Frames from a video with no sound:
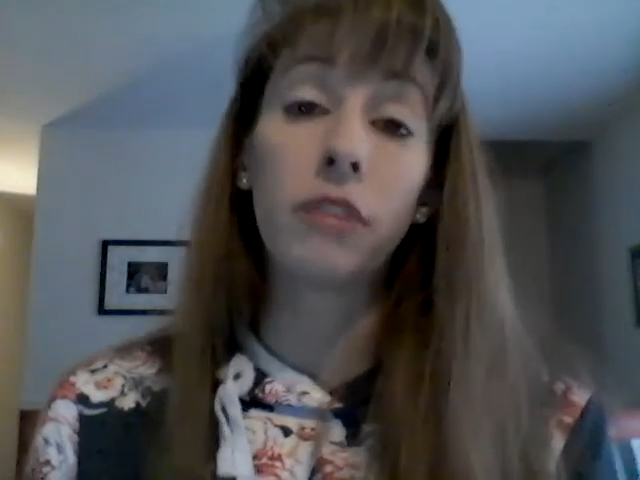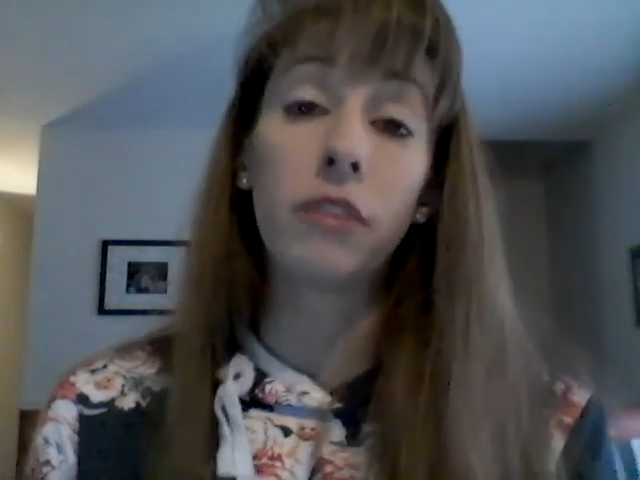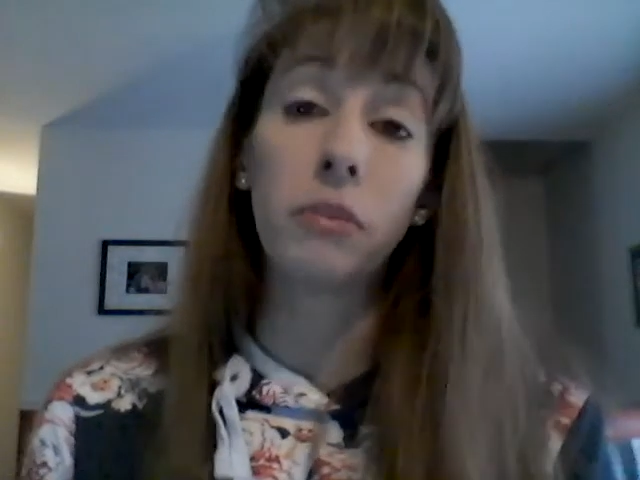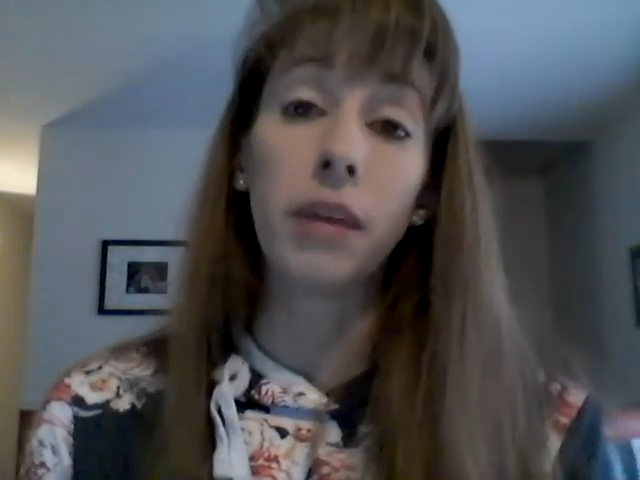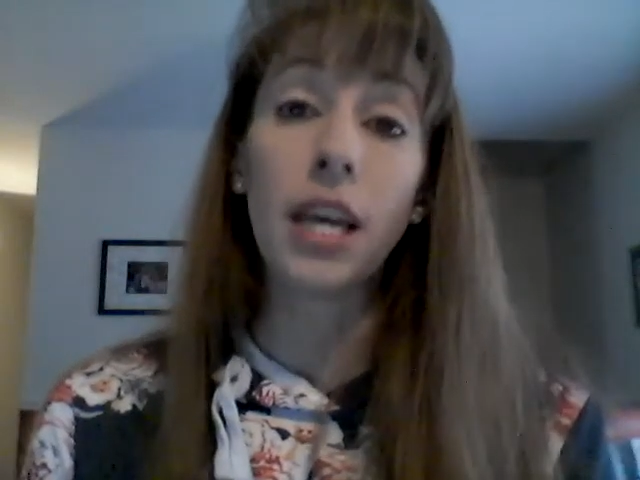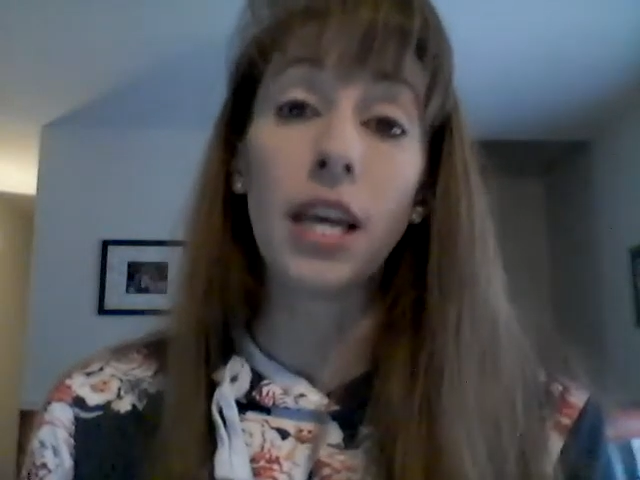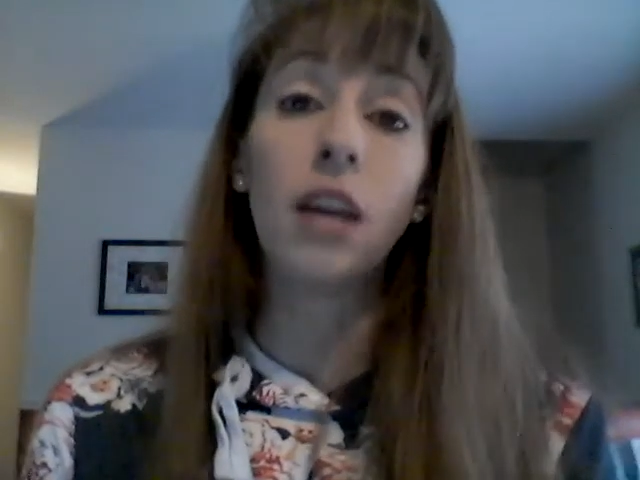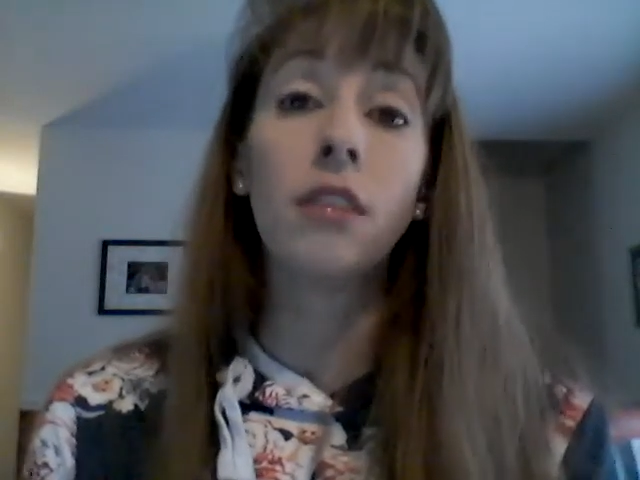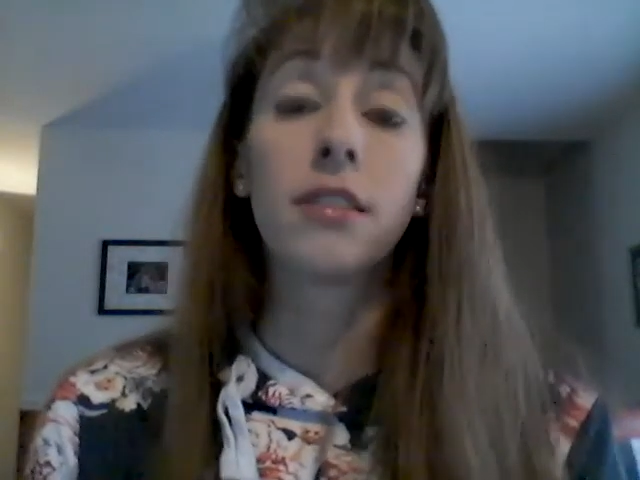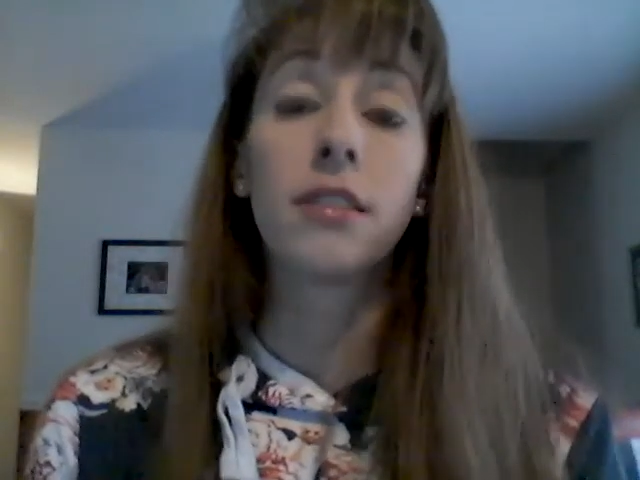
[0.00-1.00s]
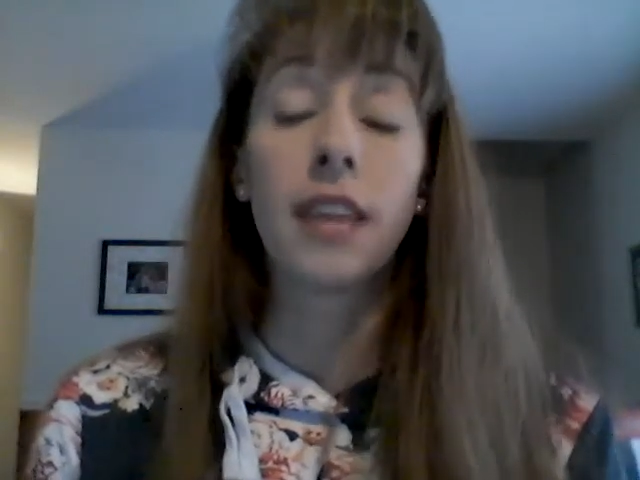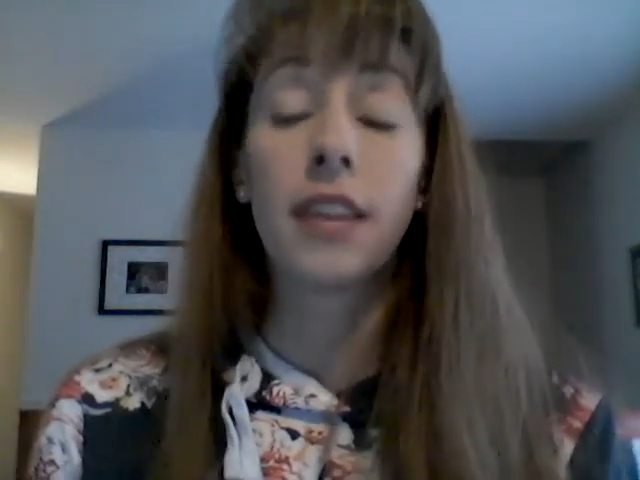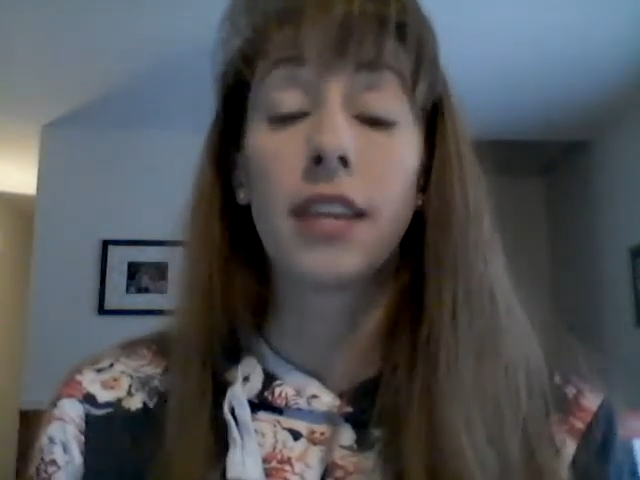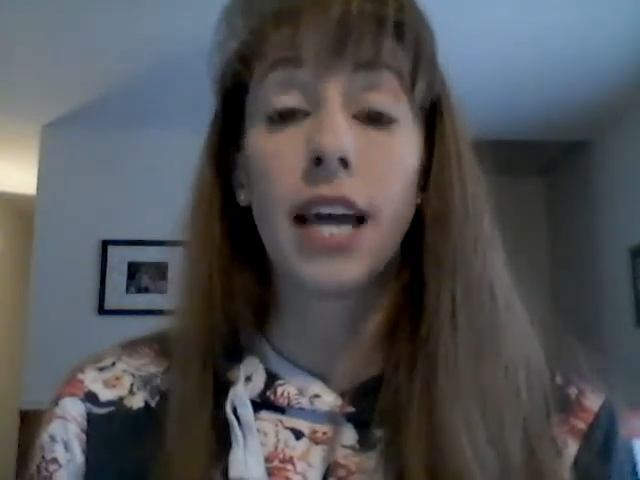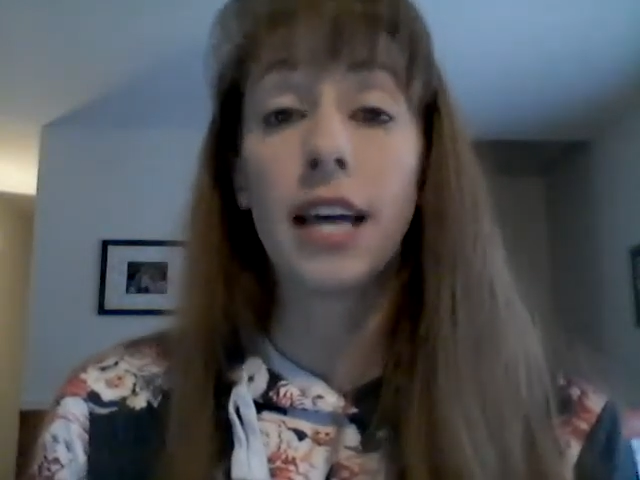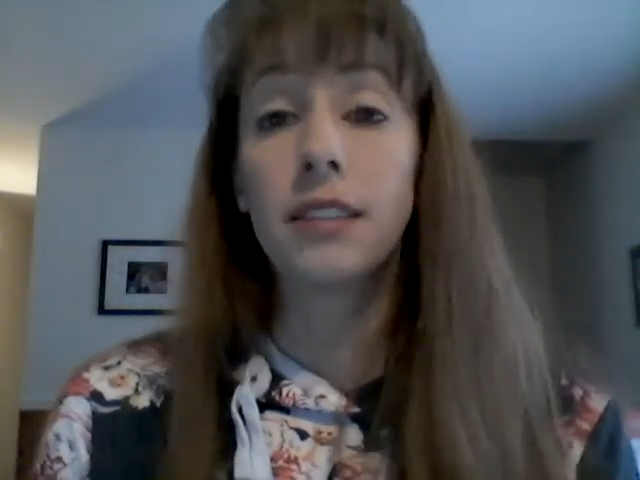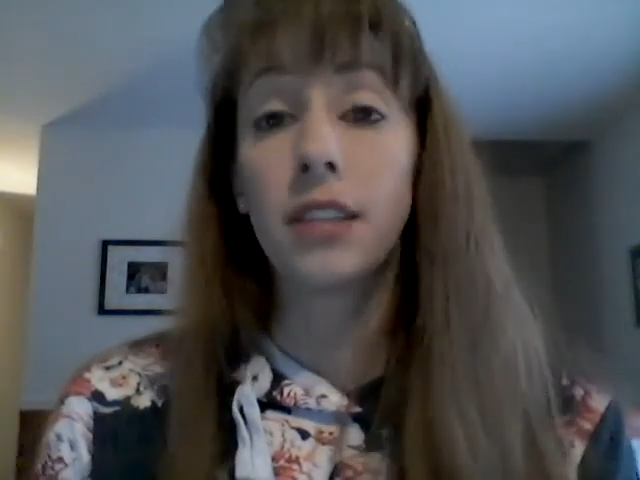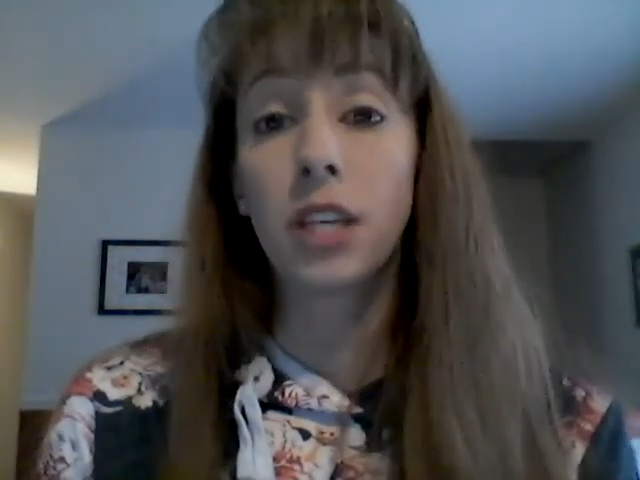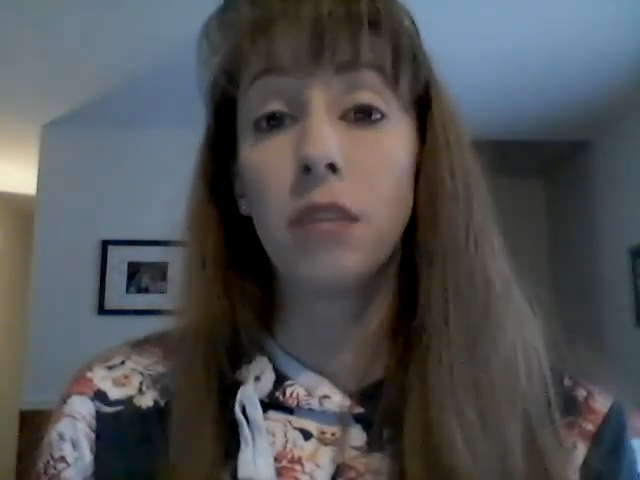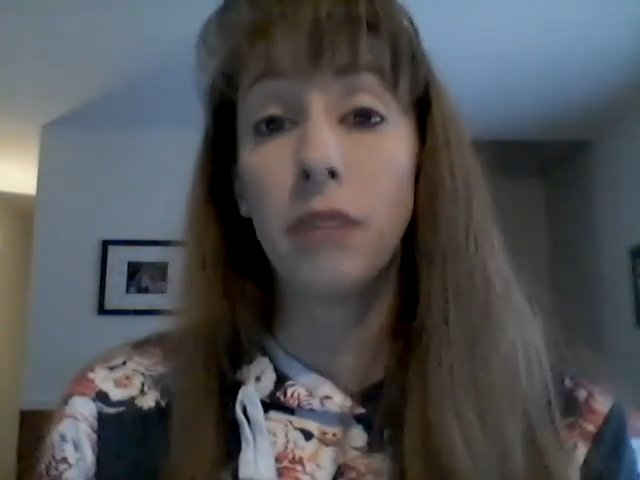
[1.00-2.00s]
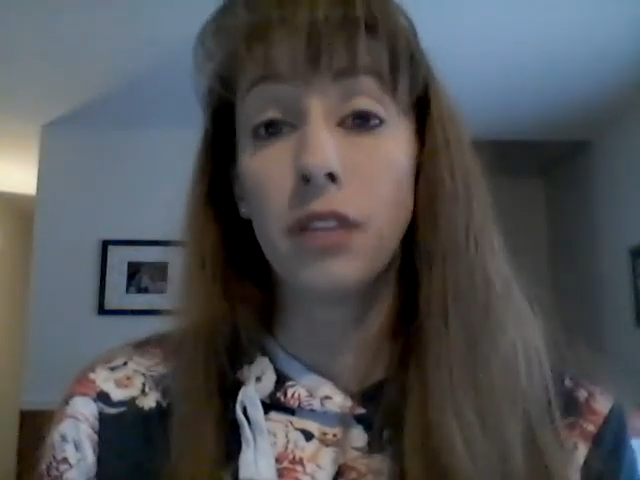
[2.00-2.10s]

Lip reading: everybody else is that the guys that come in